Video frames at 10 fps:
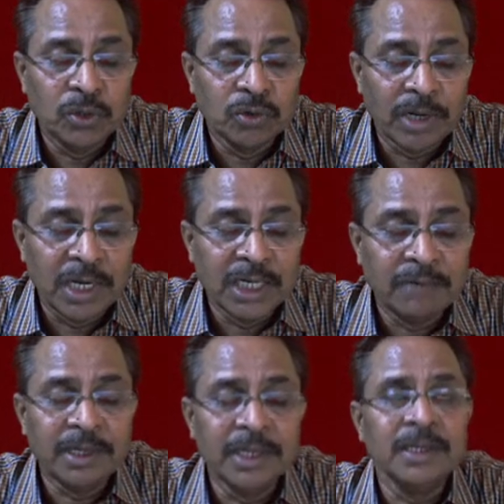to
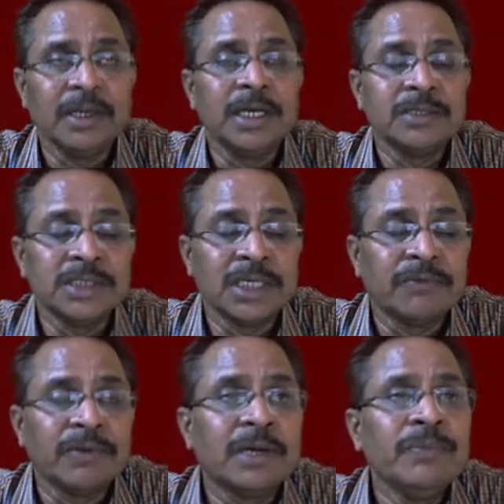relativistic
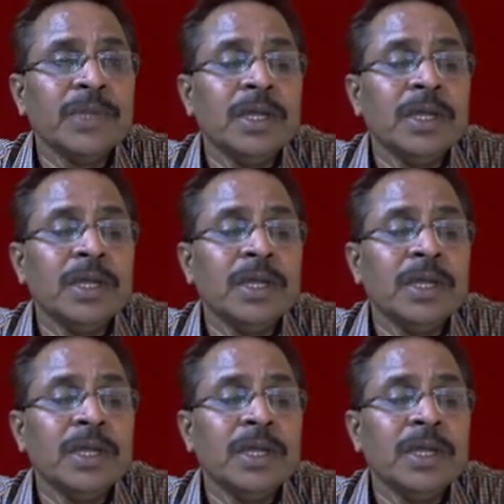effect,